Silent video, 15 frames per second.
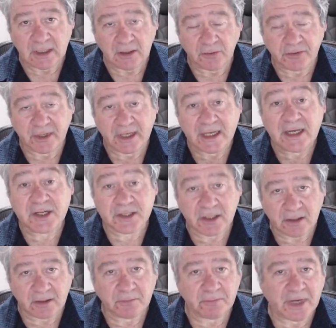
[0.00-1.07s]
the
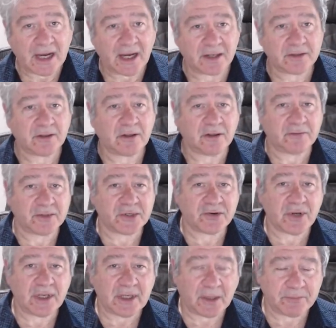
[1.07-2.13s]
eastern part of
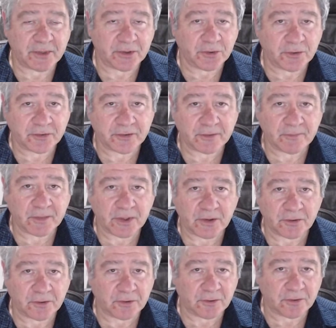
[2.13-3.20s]
Australia up the north,
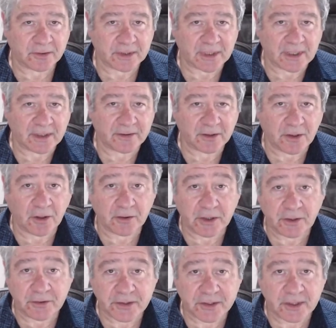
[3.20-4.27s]
called the Gold
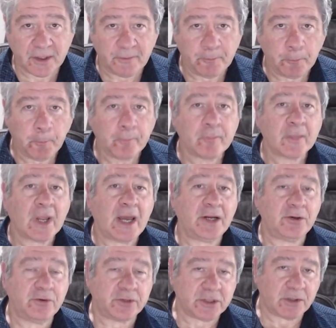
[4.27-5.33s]
Coast, and
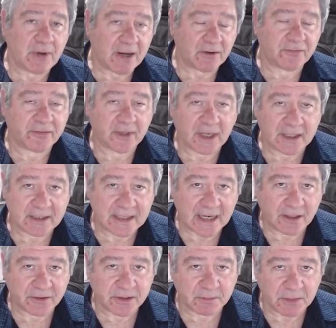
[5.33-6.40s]
her 2-hour flight
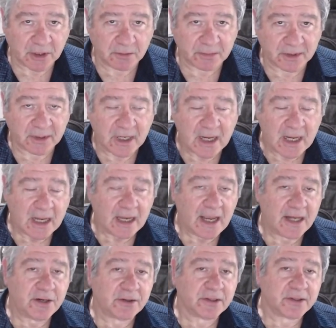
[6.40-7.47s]
down to Melbourne.
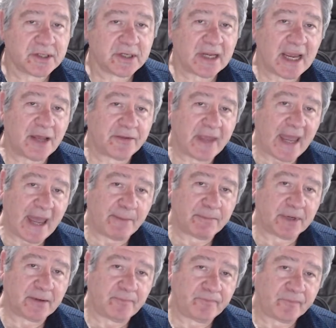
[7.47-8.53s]
And you can how the
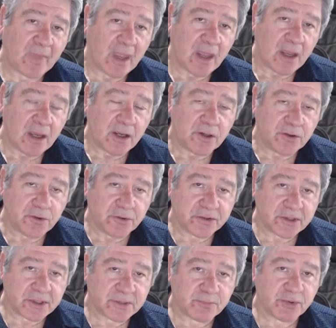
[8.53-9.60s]
app
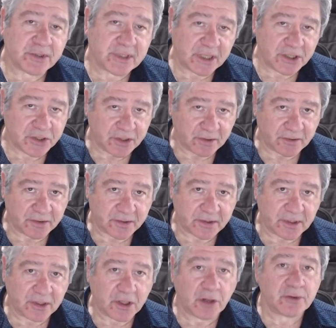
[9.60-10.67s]
uses predictions.
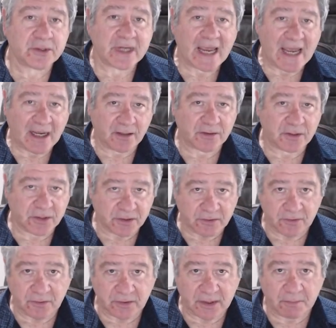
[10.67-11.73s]
It goes out
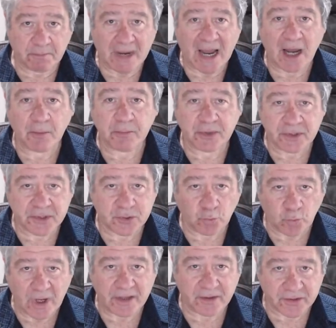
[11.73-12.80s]
to the
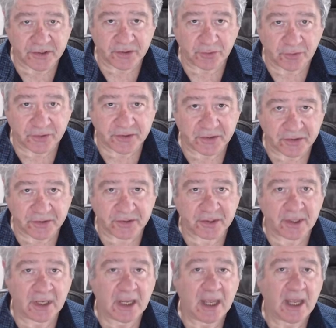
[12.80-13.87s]
published weather sources
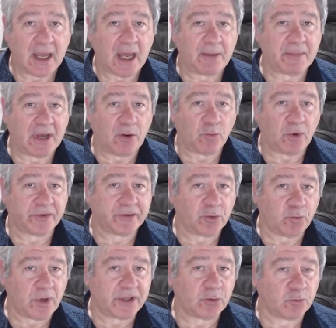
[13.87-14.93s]
about what the
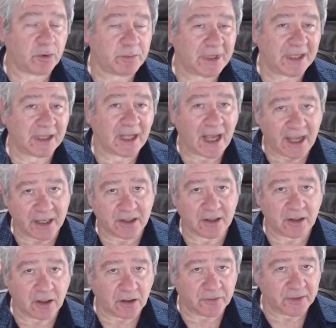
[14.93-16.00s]
weather will be
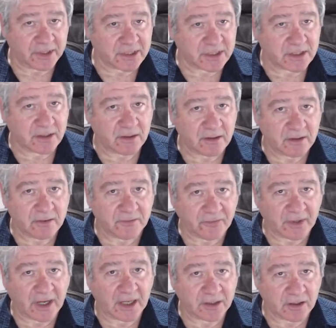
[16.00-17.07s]
like on this
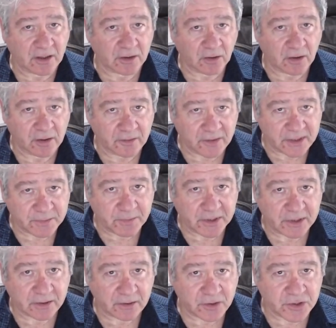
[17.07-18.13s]
flight along this
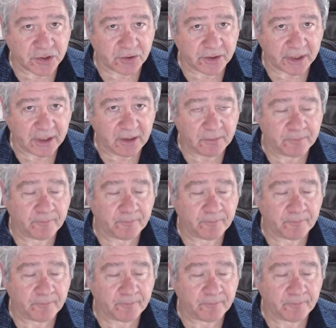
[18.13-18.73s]
particular journey,